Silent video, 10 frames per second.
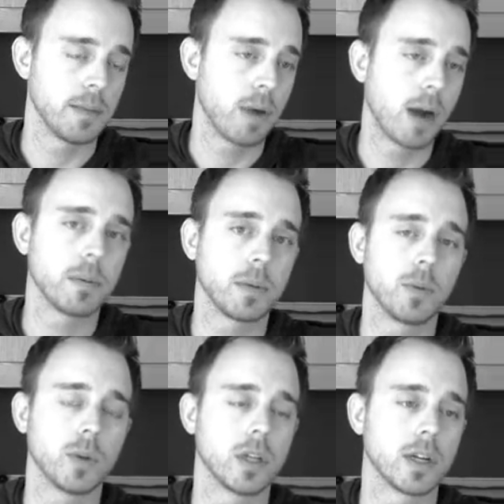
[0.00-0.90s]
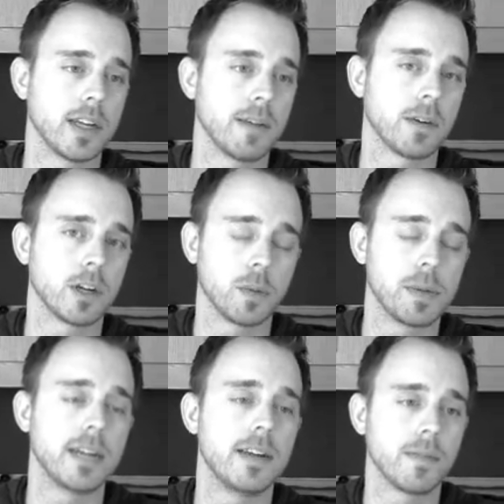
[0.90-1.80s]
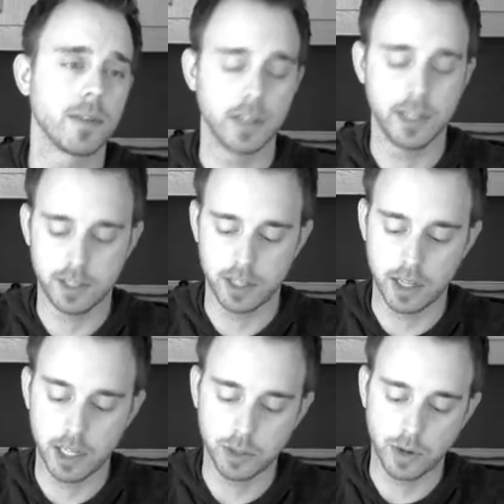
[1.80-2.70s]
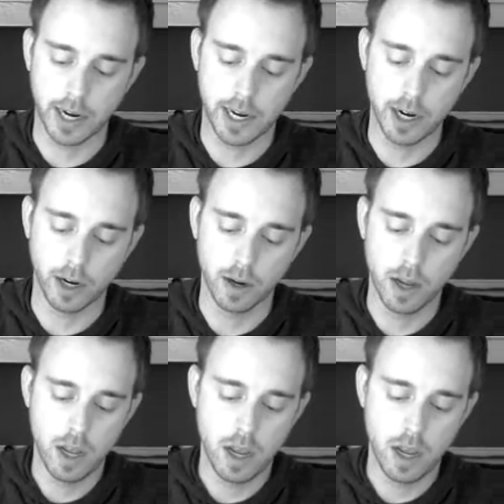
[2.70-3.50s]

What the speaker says: It probably will look different. It'll be a different list than this right here.